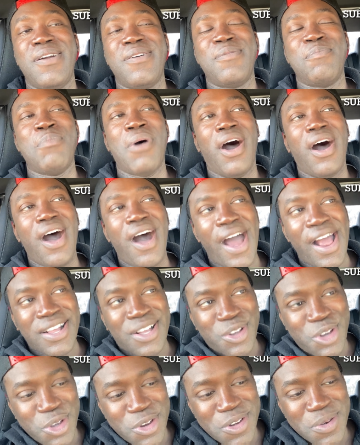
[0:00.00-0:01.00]
But I
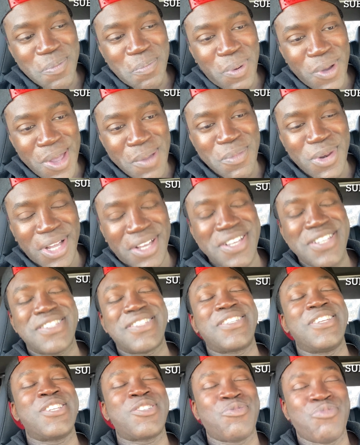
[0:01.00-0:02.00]
couldn't put him because
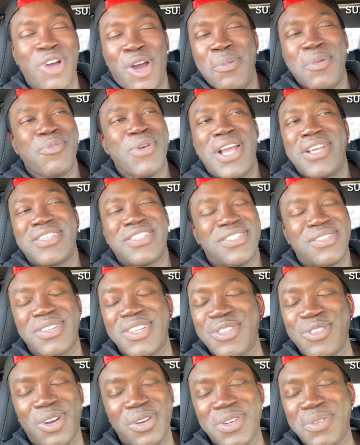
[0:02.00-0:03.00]
this Roman Reigns is,
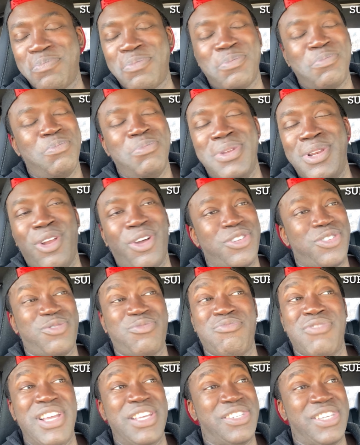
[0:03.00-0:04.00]
is not lost
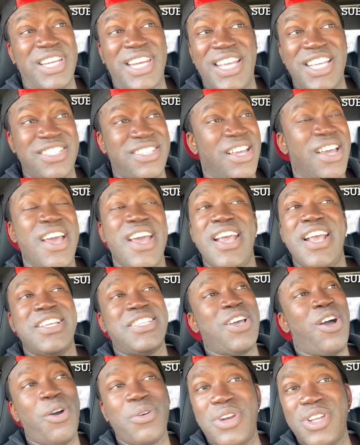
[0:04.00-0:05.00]
recently. He's,
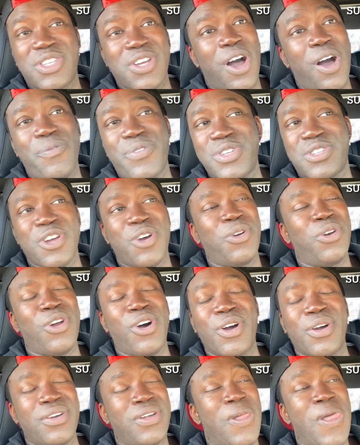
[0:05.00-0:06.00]
he's holding the title for so
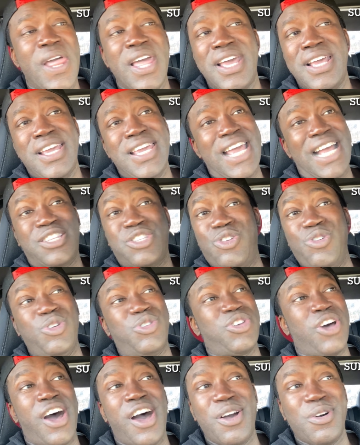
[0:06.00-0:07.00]
long. He had two
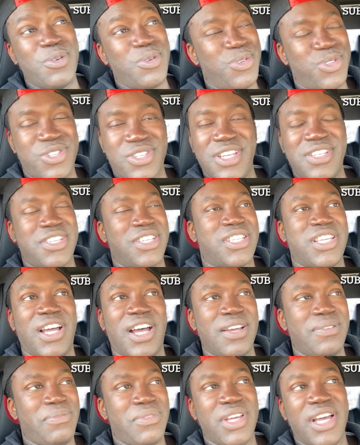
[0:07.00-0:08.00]
titles. It's just
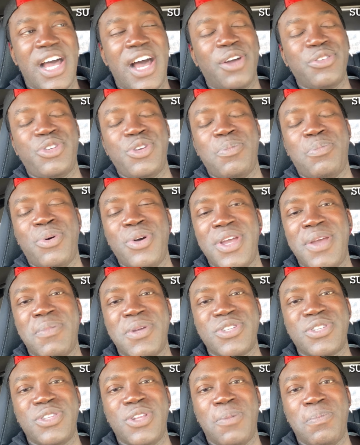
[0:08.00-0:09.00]
like, how do you put him
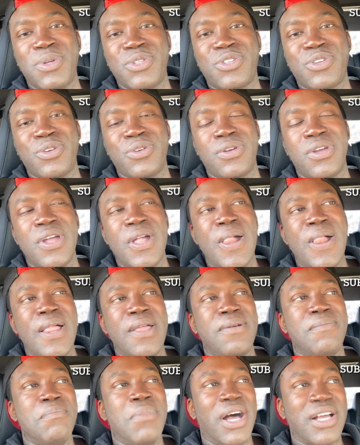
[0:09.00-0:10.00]
as number two?
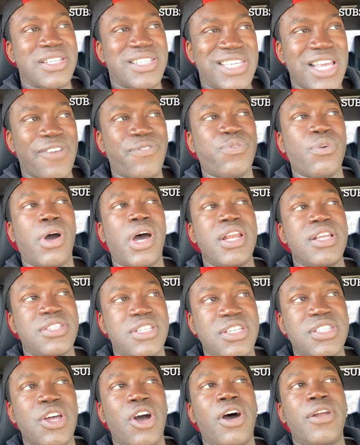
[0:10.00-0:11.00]
But Seth Rollins
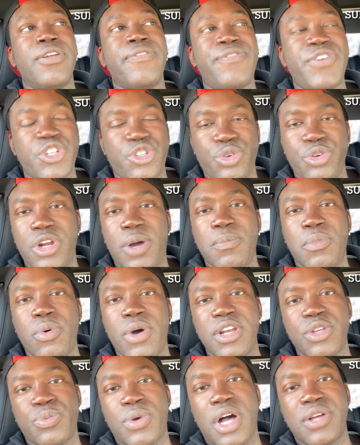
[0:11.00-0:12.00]
is the unofficial number
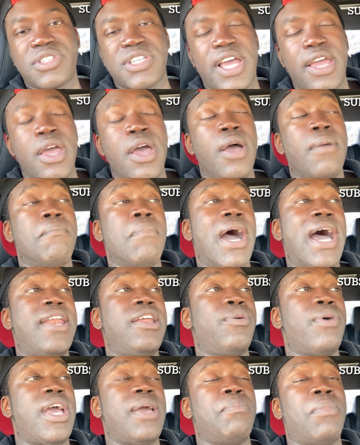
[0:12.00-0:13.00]
one, is what I'll say. But
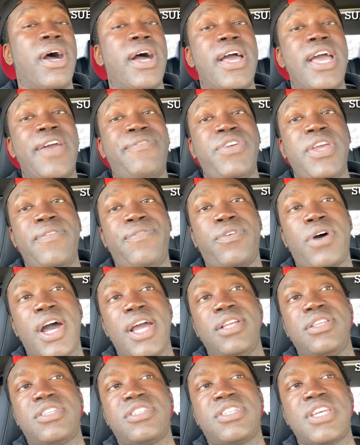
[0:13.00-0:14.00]
anyway, but if he
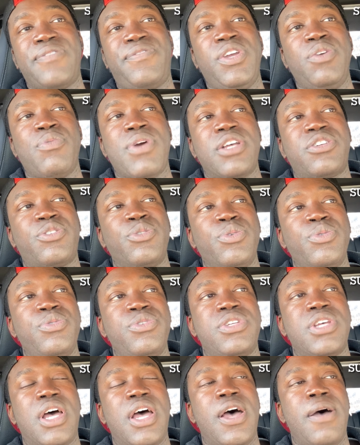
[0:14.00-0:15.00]
fights, if he
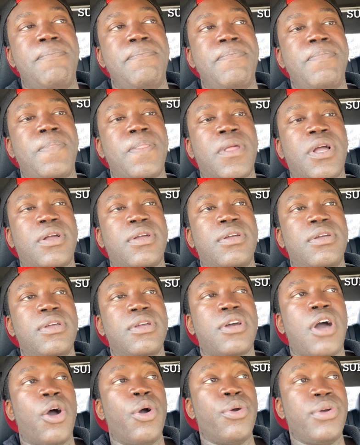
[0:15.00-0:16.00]
wrestles um,
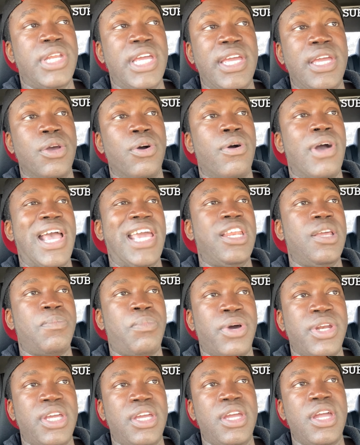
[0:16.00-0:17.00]
Cody or
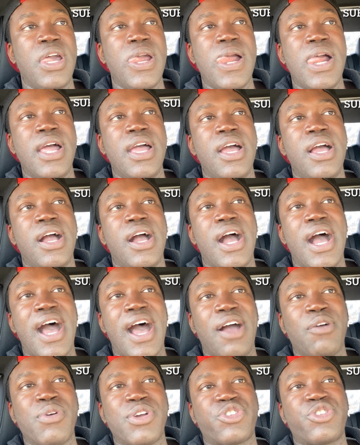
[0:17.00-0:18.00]
anybody
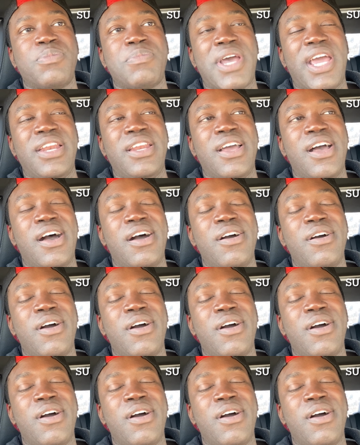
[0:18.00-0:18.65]
at WrestleMania,